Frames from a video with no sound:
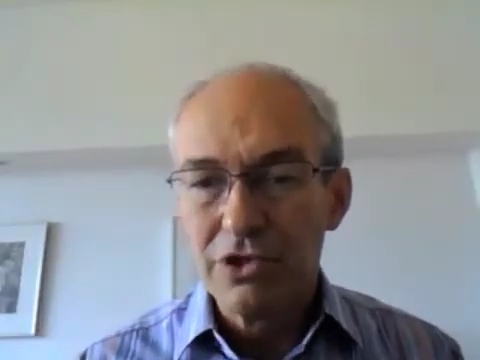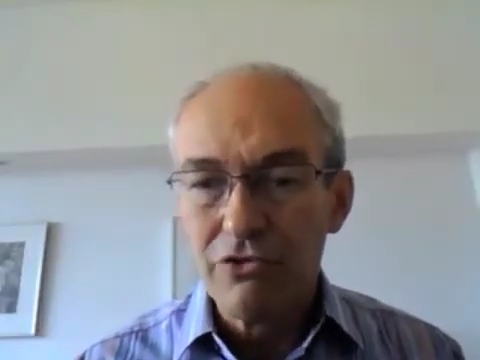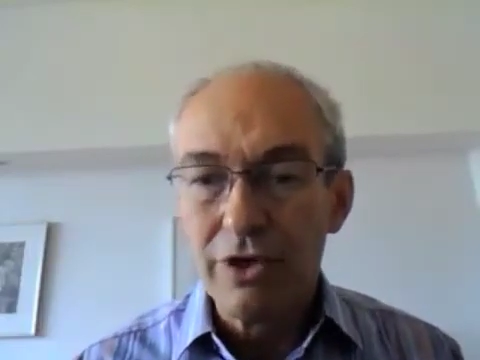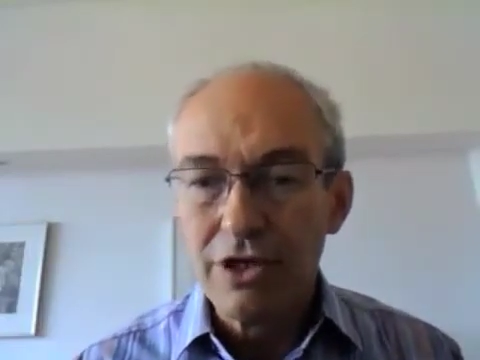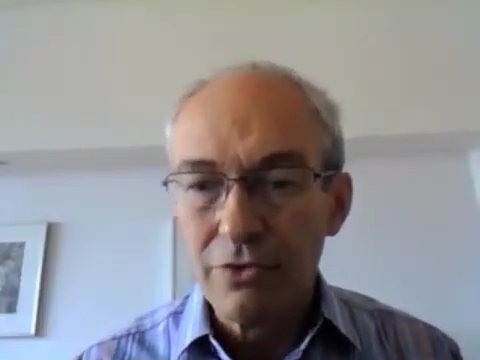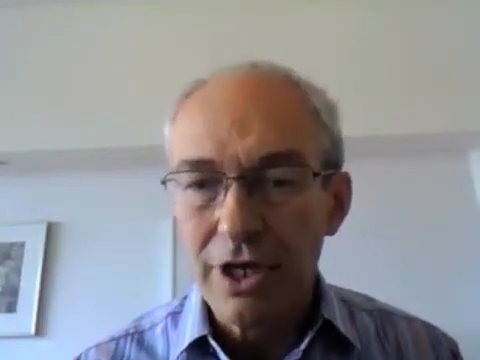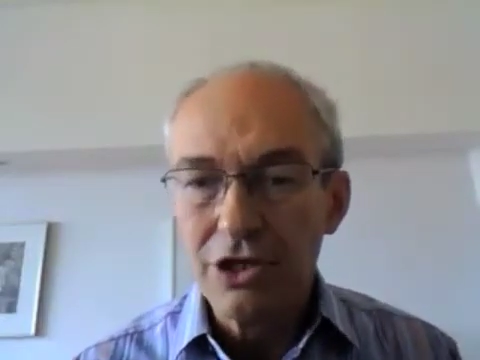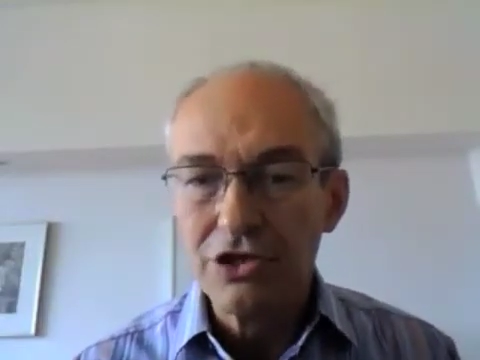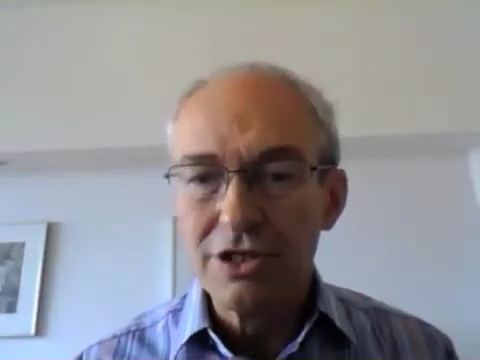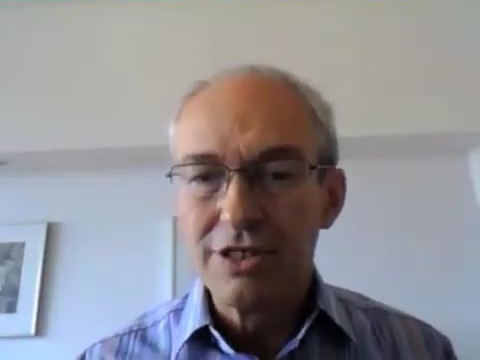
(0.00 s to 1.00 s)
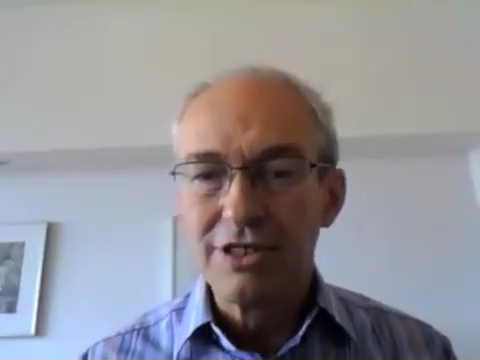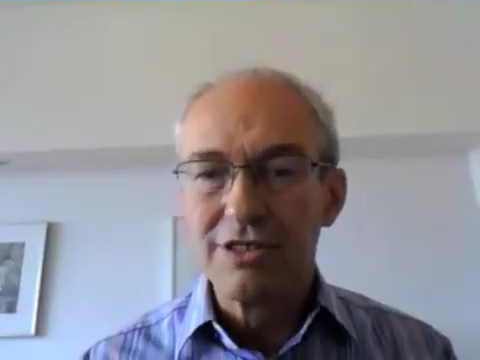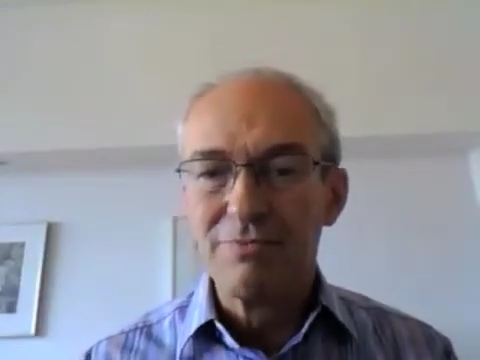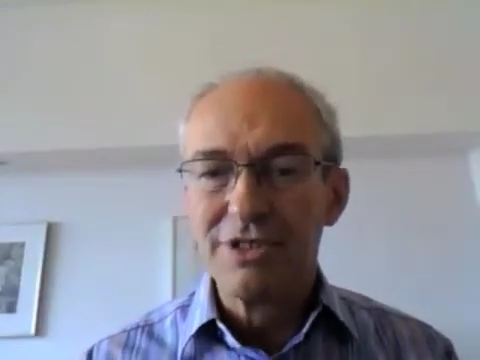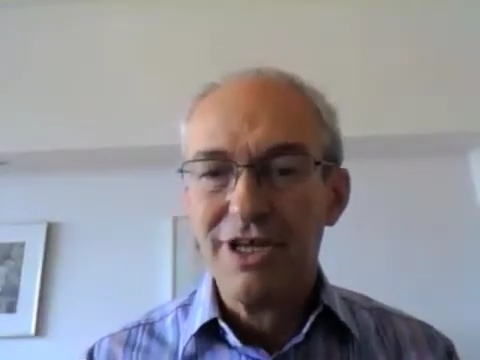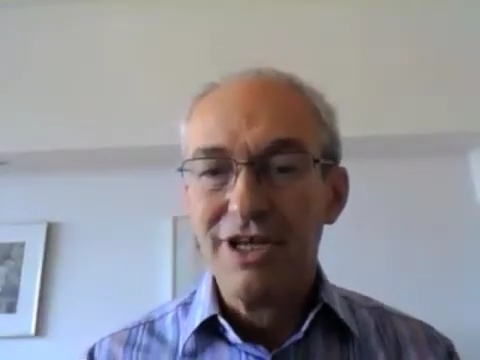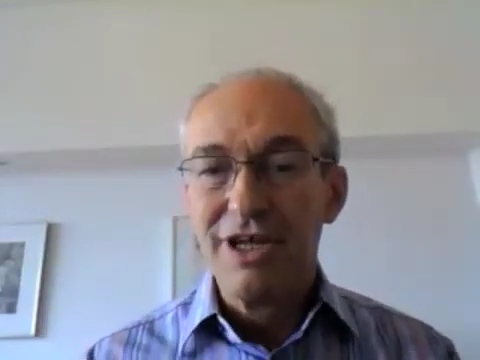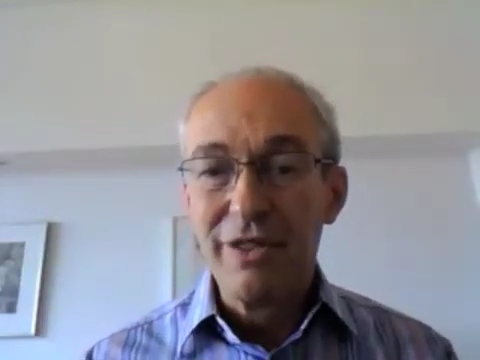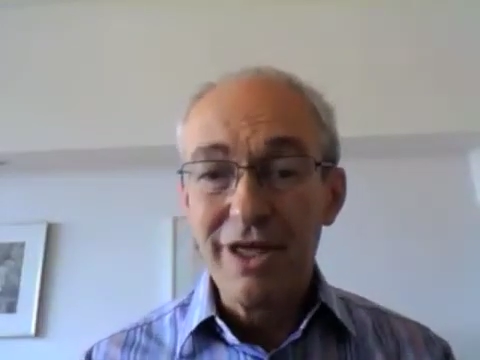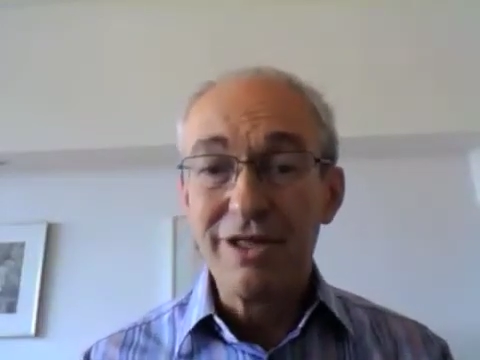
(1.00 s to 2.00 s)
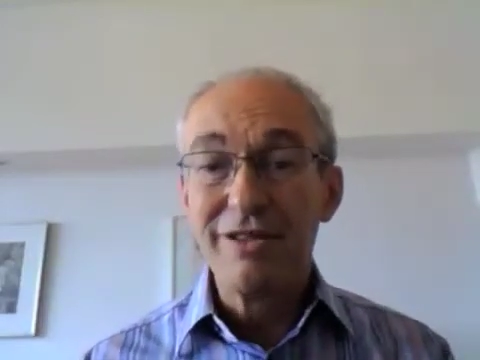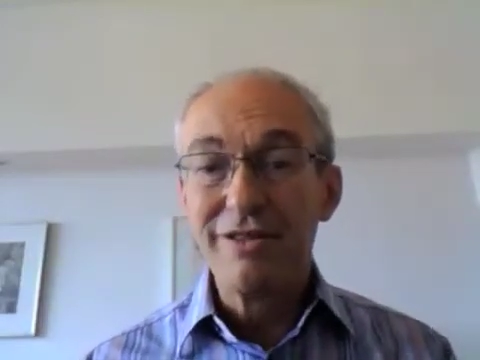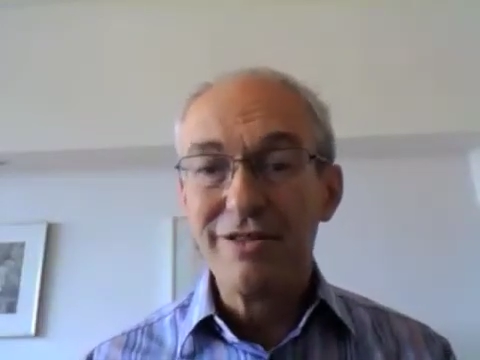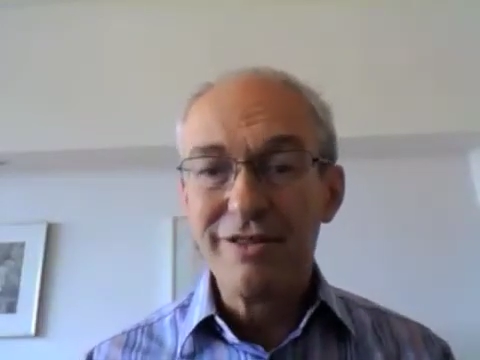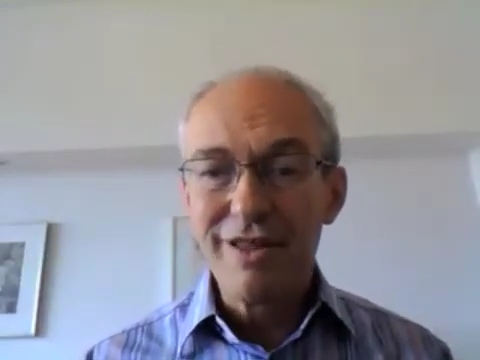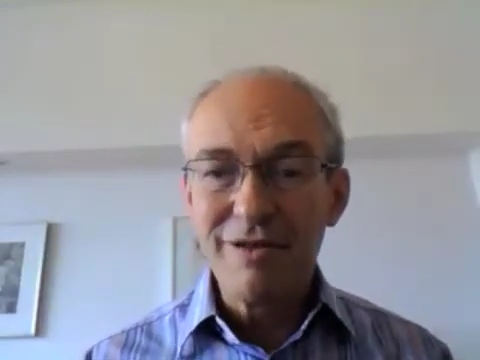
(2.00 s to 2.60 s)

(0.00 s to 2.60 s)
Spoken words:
strong education systems, and that